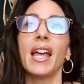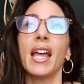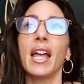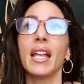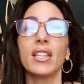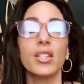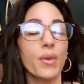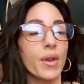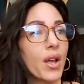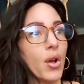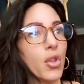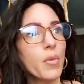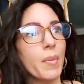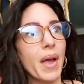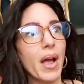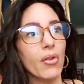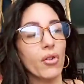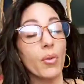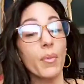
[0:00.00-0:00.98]
So I go in the
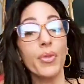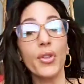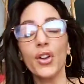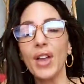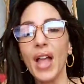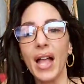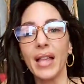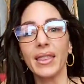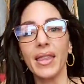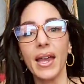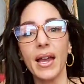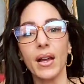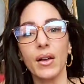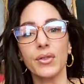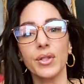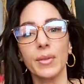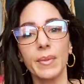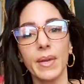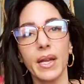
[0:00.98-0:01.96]
mailroom. They're not there.
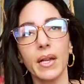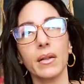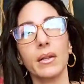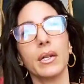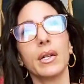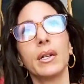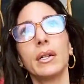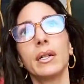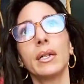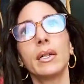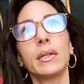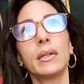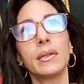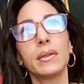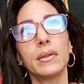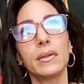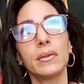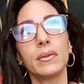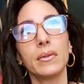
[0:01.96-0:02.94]
So I'm like,
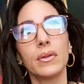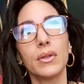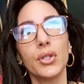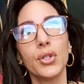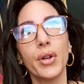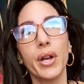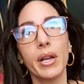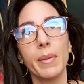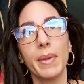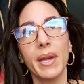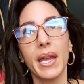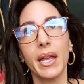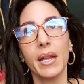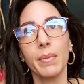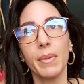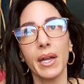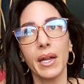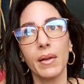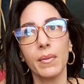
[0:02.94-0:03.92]
you got to be
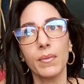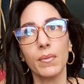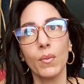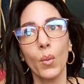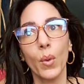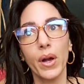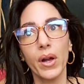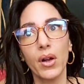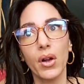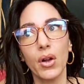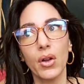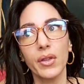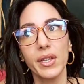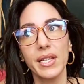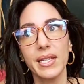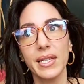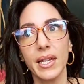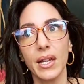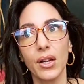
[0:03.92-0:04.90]
kidding me. Where are
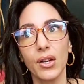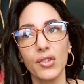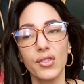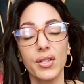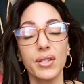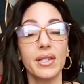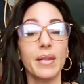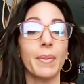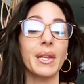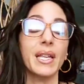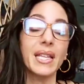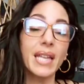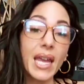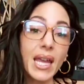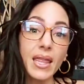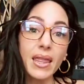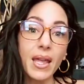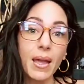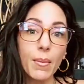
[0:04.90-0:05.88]
these sneakers? Did somebody
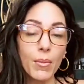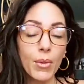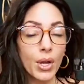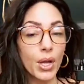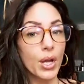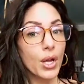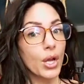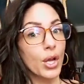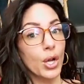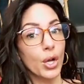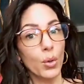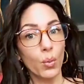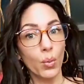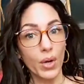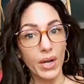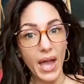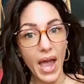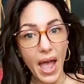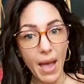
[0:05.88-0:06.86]
take them?
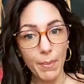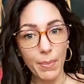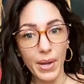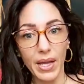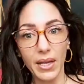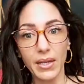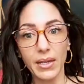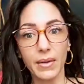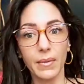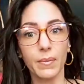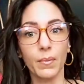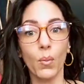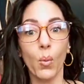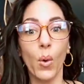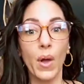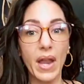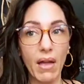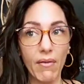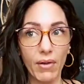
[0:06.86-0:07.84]
What happened?
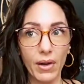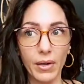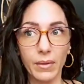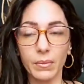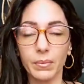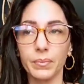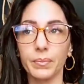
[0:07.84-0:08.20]
Whatever.